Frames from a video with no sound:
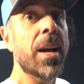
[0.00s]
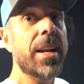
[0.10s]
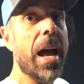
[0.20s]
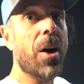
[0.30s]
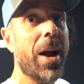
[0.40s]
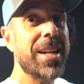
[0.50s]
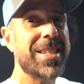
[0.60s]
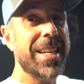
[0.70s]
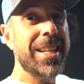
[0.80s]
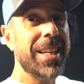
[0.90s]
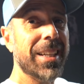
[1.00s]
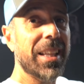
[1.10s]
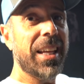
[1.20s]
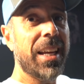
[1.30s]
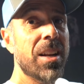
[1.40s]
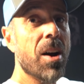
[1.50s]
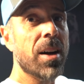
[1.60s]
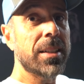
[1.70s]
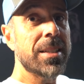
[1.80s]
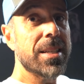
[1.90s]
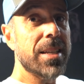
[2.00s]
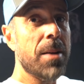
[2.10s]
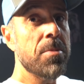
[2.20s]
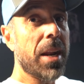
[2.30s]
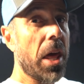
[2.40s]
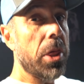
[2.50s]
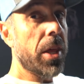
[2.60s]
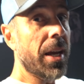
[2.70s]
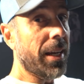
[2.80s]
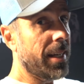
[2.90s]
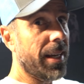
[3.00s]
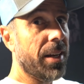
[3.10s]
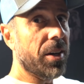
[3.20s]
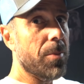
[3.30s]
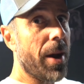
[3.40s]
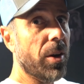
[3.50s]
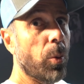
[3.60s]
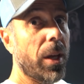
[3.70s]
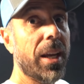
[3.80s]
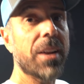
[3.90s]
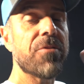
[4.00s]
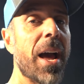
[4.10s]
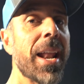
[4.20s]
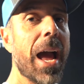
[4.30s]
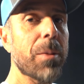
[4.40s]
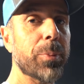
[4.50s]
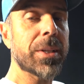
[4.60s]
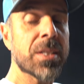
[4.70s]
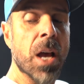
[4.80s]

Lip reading: Now, I did get a lead on some that I think I can get here in about a week, and if that happens,